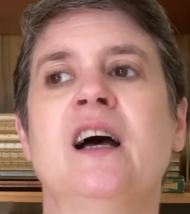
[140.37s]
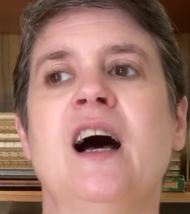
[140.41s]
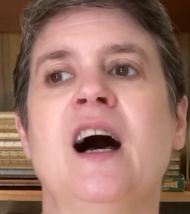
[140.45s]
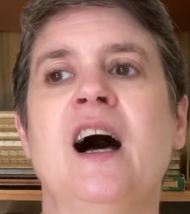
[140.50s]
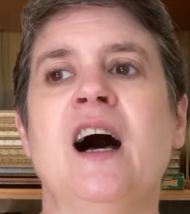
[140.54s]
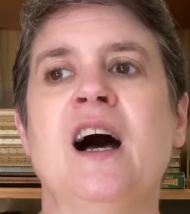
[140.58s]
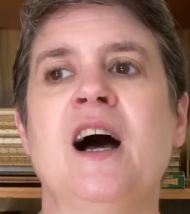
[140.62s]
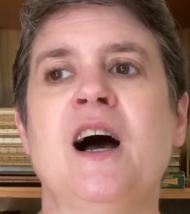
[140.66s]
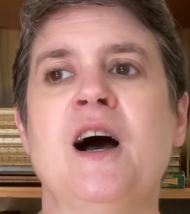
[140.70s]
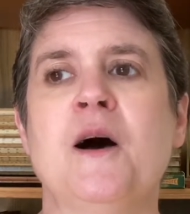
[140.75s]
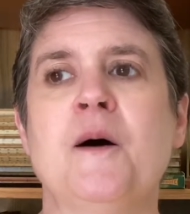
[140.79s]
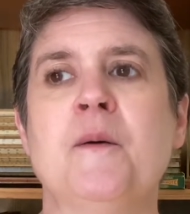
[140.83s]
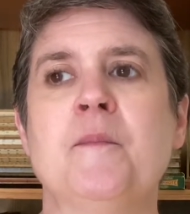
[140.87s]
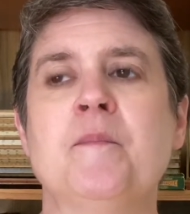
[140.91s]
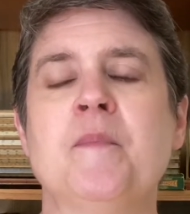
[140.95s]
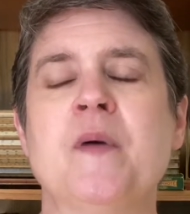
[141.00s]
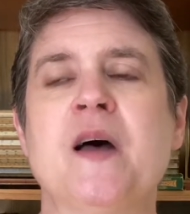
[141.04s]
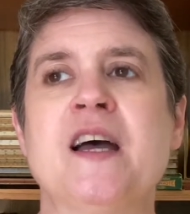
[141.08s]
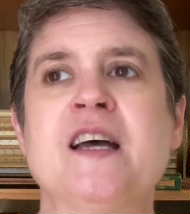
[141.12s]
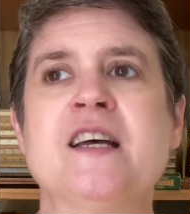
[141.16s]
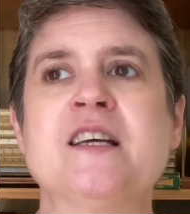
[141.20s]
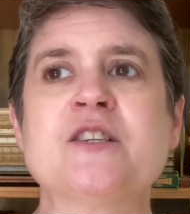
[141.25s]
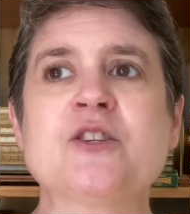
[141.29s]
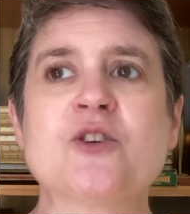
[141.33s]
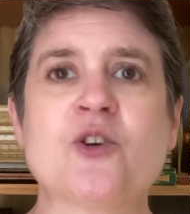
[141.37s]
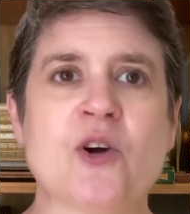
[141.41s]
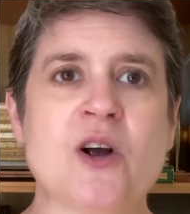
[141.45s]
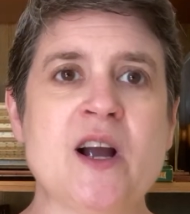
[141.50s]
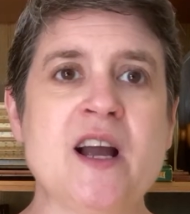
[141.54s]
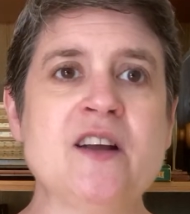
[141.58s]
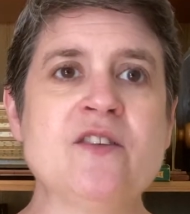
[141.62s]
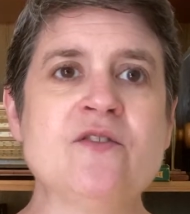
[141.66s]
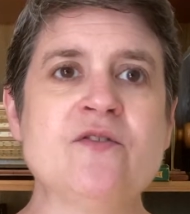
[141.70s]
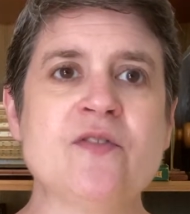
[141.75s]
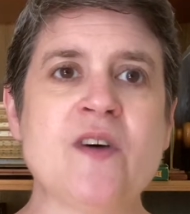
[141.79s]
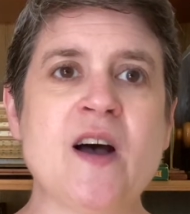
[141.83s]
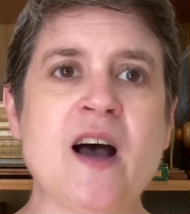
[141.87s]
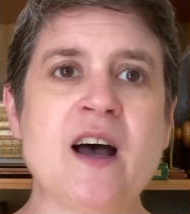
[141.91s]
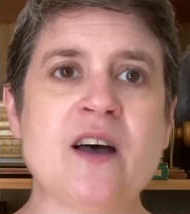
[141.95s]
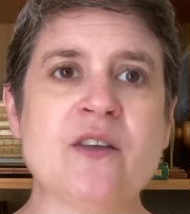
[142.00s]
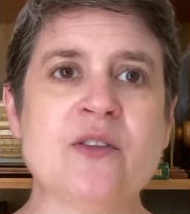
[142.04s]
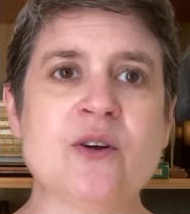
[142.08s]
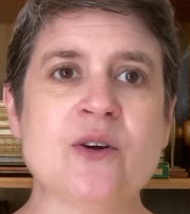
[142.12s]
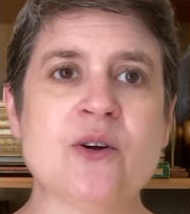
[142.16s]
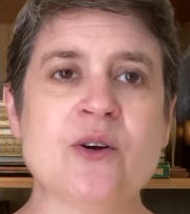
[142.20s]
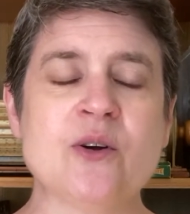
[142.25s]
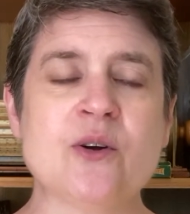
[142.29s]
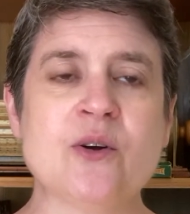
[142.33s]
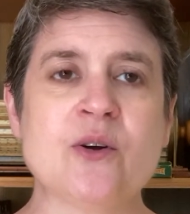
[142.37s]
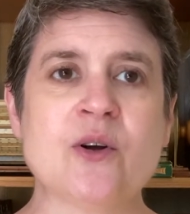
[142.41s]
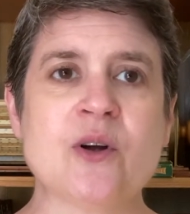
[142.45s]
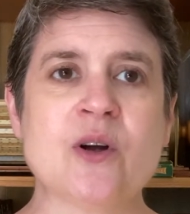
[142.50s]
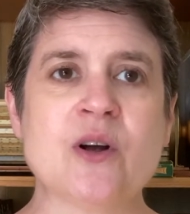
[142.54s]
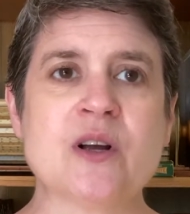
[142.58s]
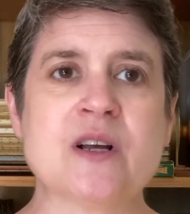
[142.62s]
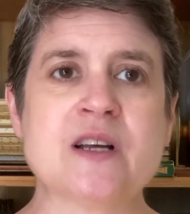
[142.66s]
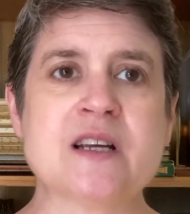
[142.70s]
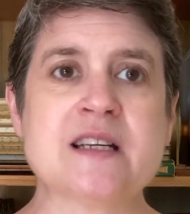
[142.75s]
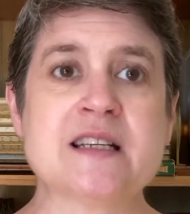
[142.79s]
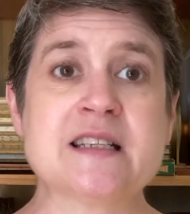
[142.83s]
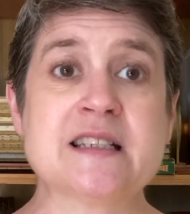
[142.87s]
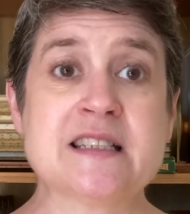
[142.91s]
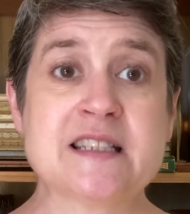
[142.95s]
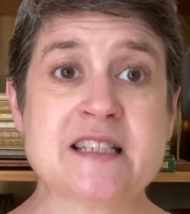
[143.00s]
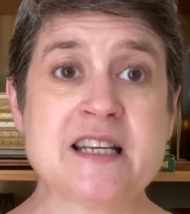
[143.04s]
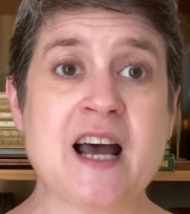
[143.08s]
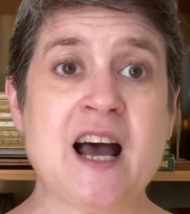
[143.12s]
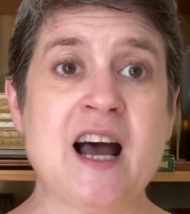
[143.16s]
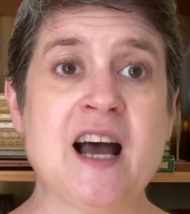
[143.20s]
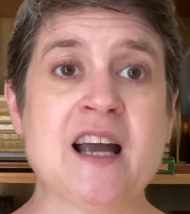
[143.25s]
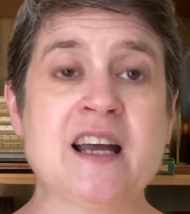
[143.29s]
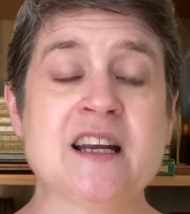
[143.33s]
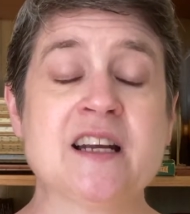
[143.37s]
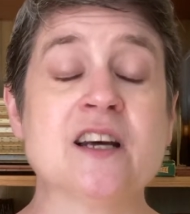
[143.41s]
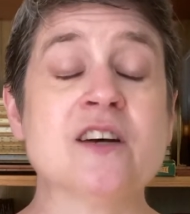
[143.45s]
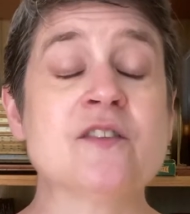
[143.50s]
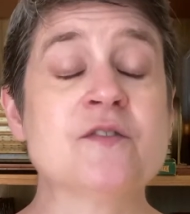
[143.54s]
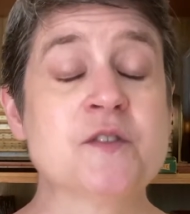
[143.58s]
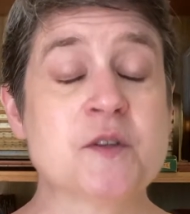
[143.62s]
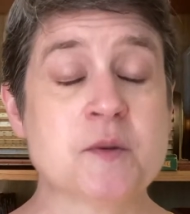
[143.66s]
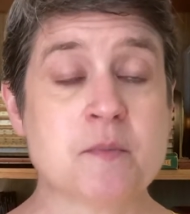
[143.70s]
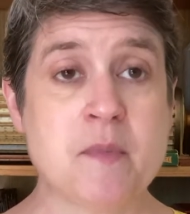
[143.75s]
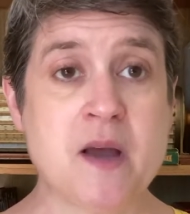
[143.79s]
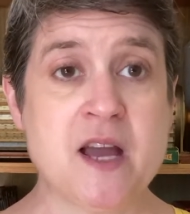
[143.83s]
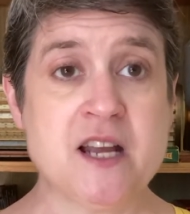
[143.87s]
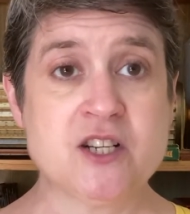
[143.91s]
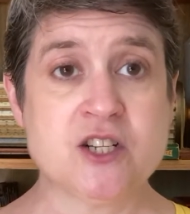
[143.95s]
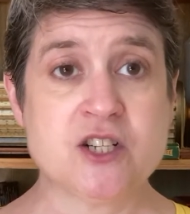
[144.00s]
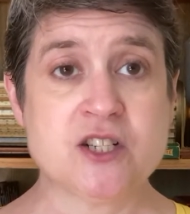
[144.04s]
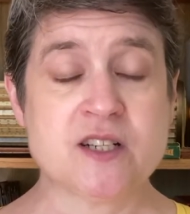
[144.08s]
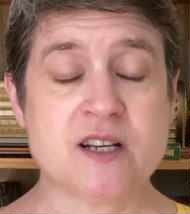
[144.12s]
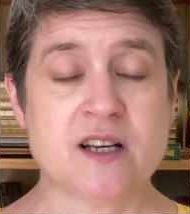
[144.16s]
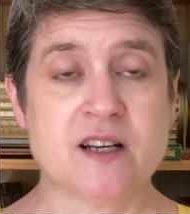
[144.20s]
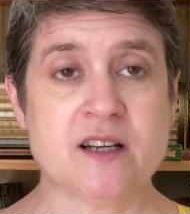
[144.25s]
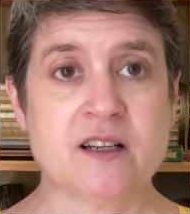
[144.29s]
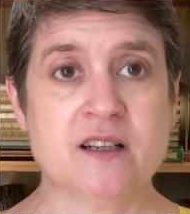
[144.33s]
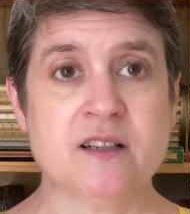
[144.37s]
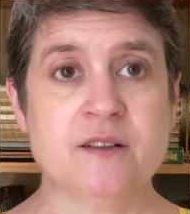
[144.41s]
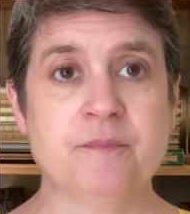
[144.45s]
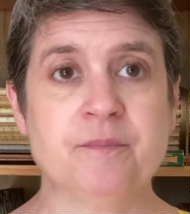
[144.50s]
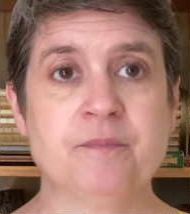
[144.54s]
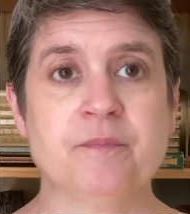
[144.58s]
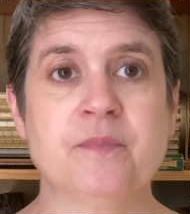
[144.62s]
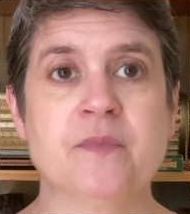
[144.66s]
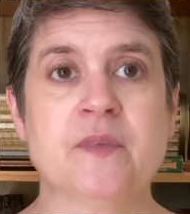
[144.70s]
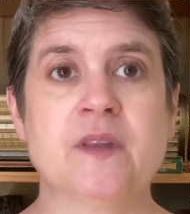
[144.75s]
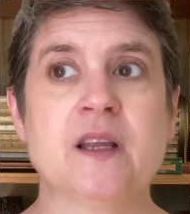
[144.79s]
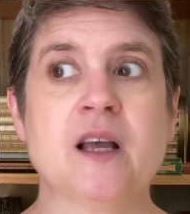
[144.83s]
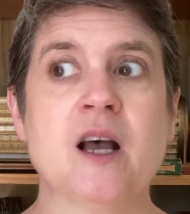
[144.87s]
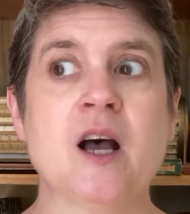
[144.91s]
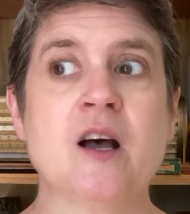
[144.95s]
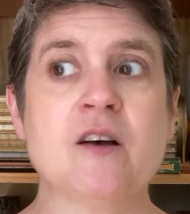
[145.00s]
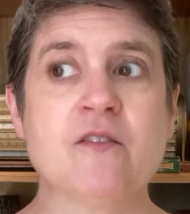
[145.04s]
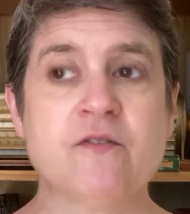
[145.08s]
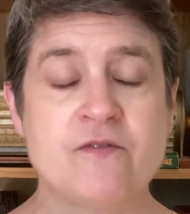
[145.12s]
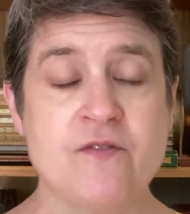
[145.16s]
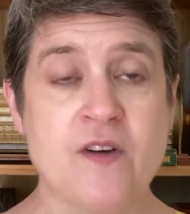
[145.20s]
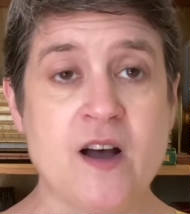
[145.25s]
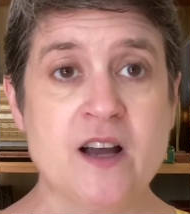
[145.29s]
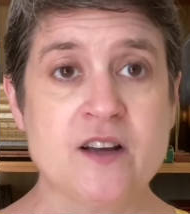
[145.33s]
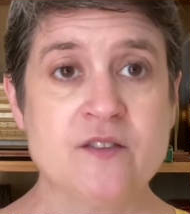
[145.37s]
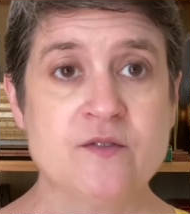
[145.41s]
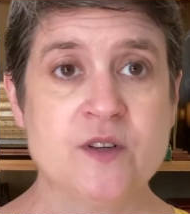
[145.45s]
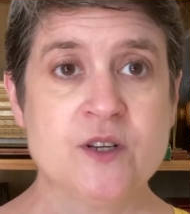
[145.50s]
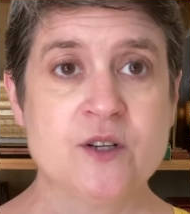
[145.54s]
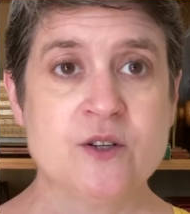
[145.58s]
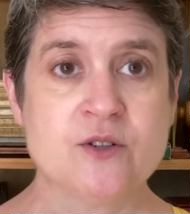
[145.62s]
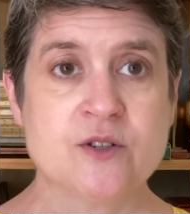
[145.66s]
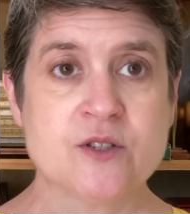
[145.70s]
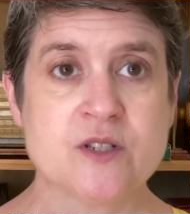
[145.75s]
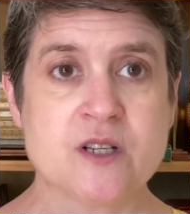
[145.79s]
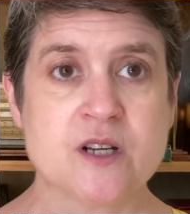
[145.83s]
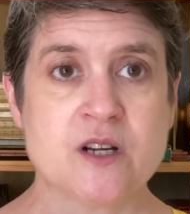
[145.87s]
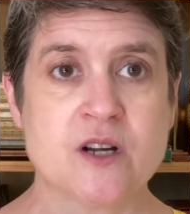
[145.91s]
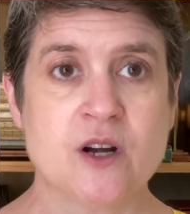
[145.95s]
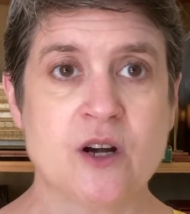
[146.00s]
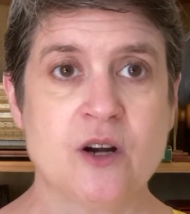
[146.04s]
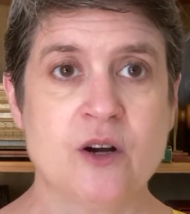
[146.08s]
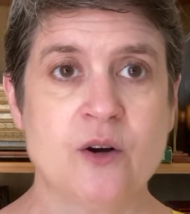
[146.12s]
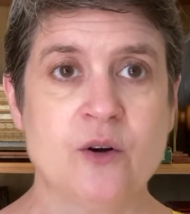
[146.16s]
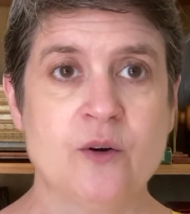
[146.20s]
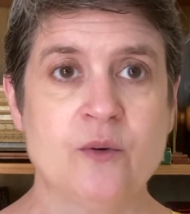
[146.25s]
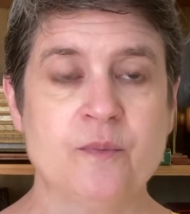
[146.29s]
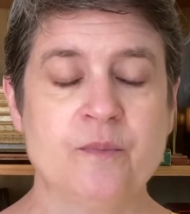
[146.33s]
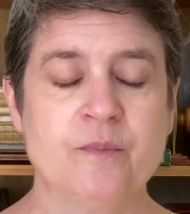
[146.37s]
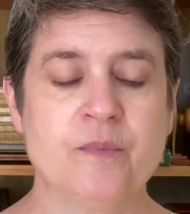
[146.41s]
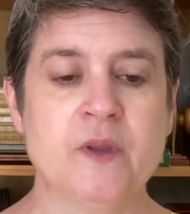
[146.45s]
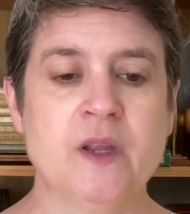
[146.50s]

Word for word: Um, his grandfather died of dementia five years ago.